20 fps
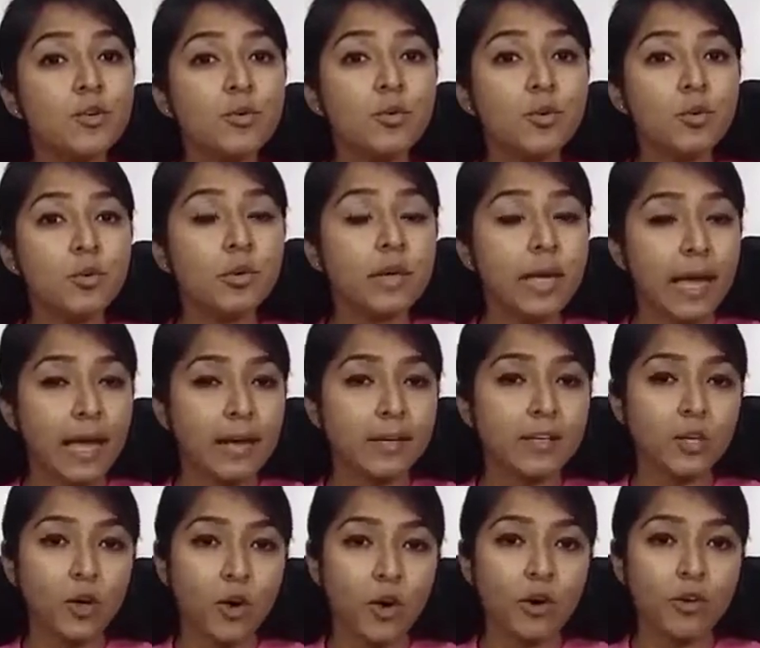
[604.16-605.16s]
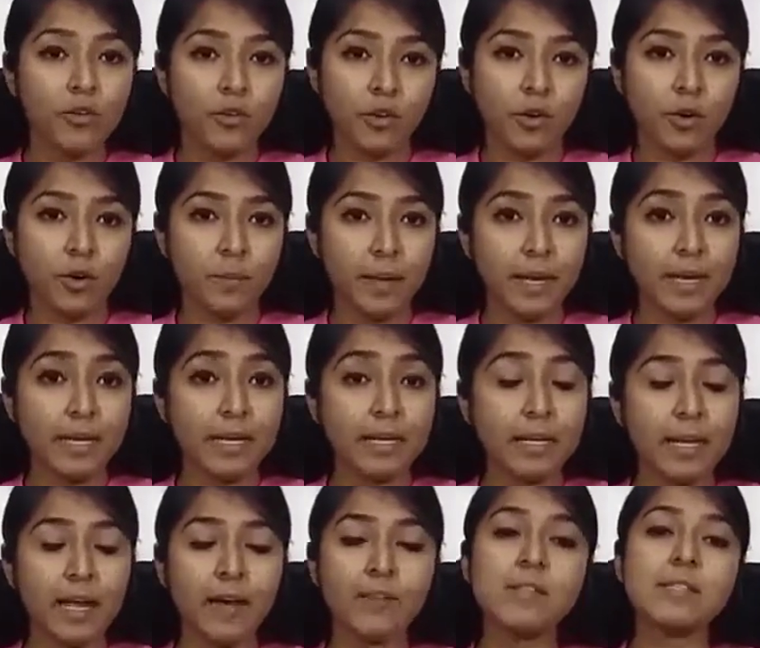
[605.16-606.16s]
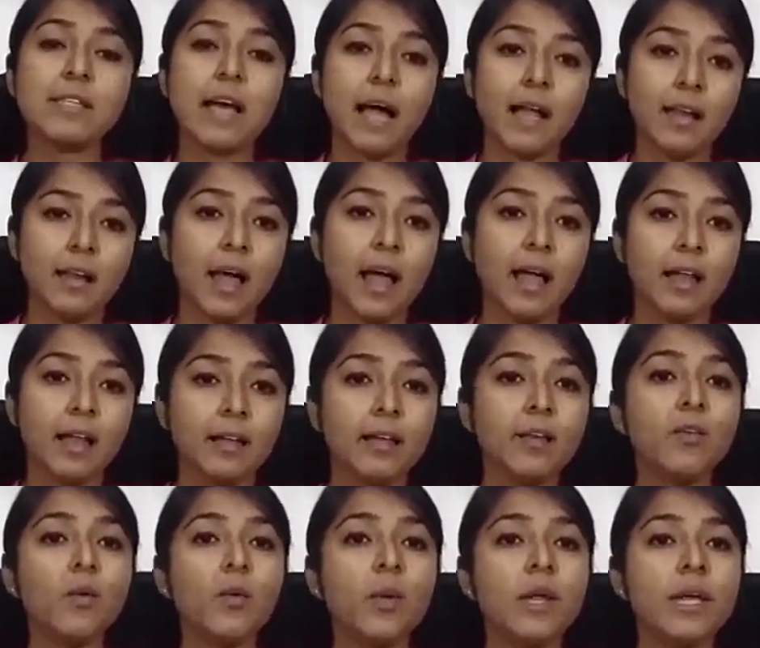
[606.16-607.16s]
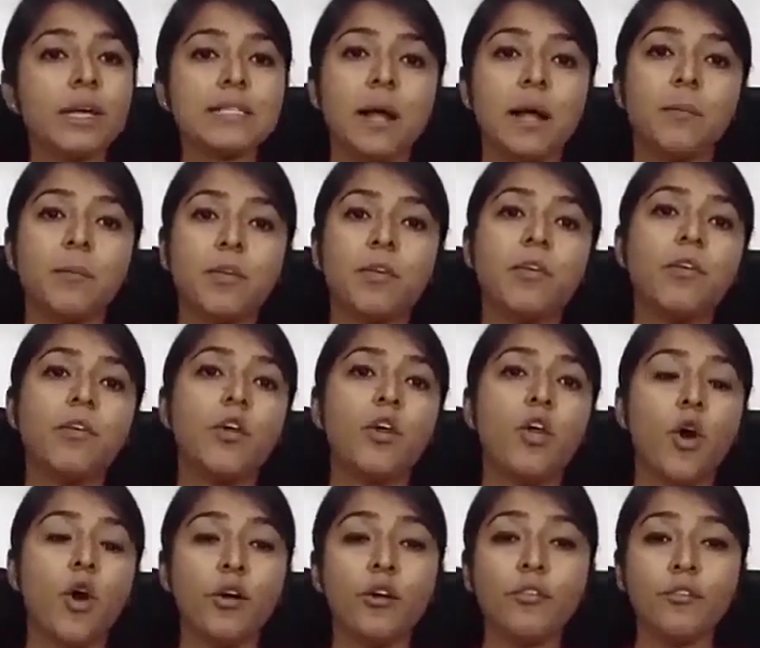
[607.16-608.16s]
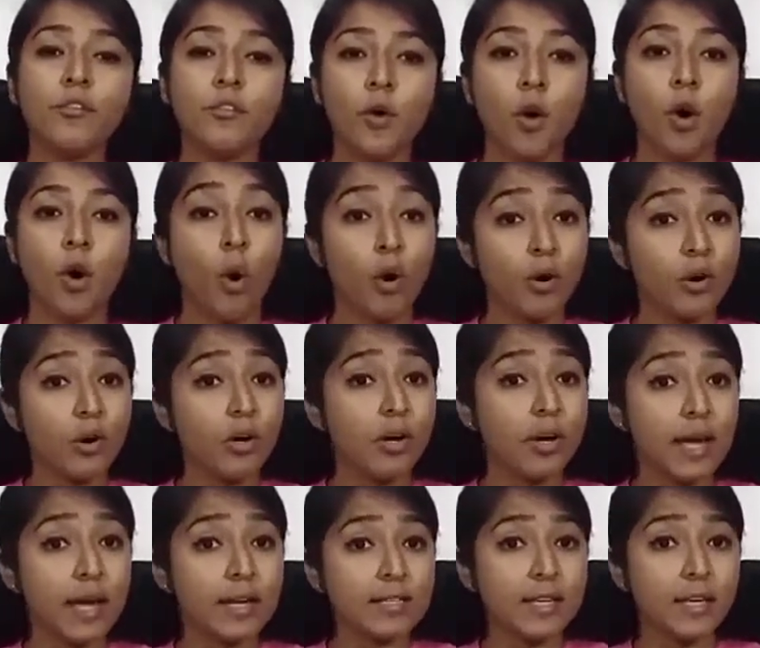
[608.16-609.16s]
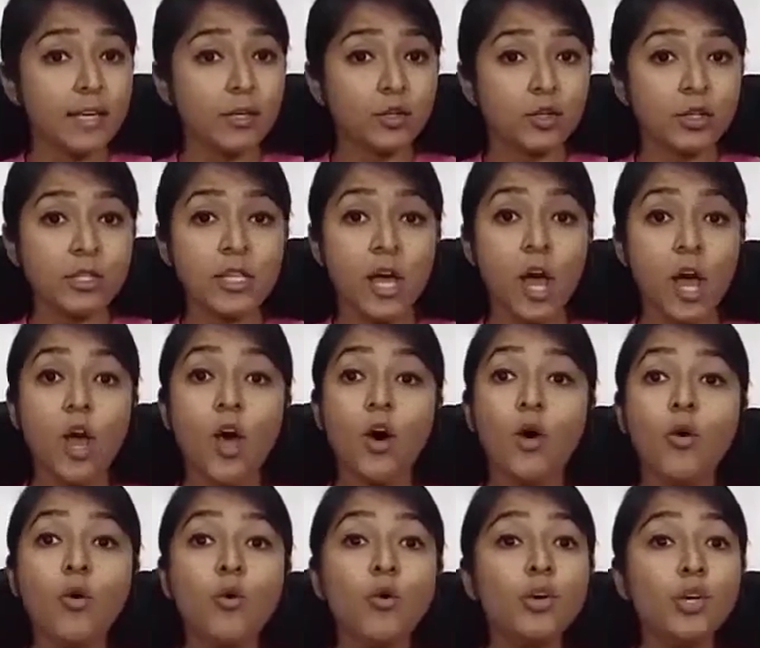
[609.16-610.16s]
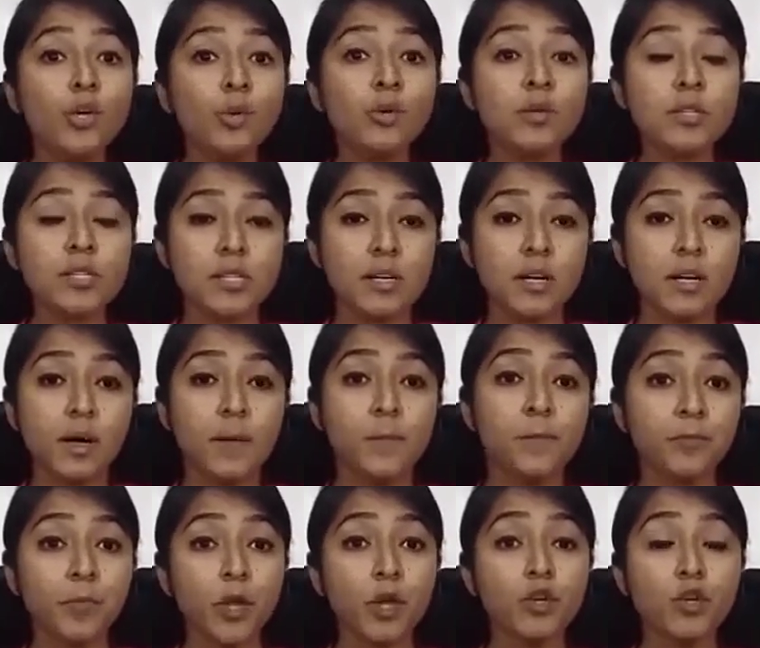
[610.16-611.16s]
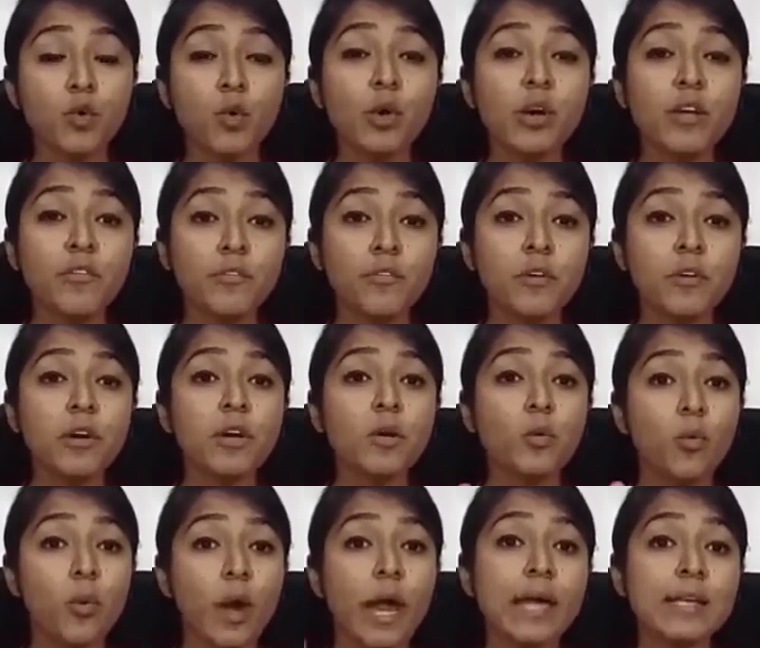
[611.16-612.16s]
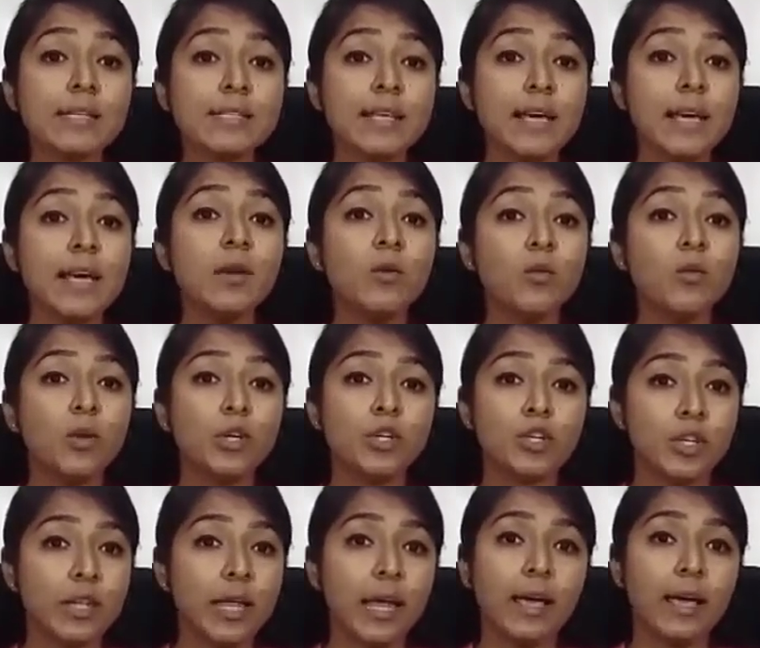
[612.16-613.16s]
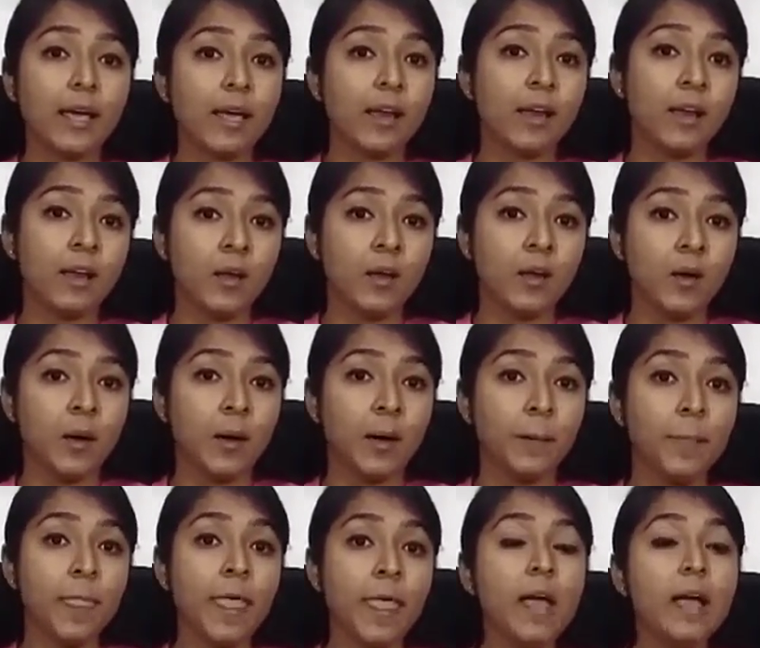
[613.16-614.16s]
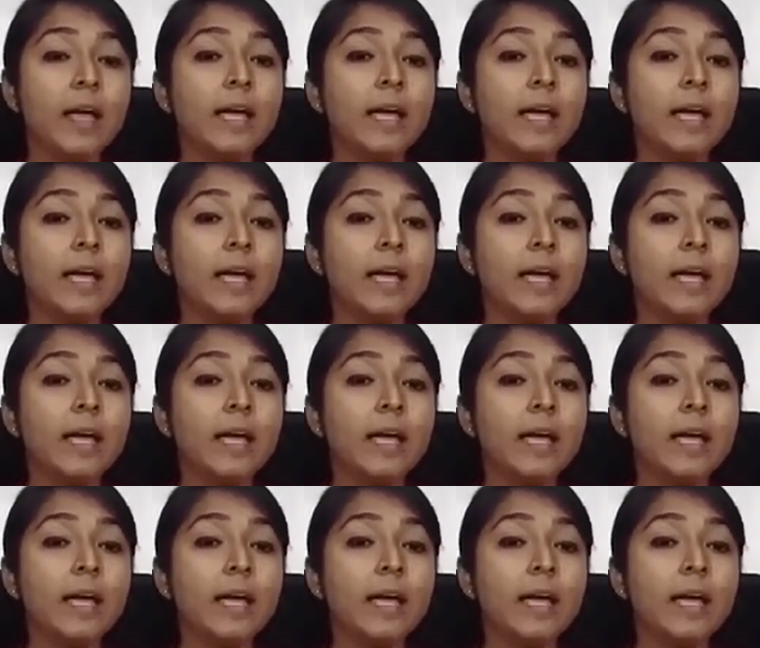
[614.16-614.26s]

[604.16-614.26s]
to get your medical allowance. I'll give you an example. There are a lot of organizations who use two different ways in which they can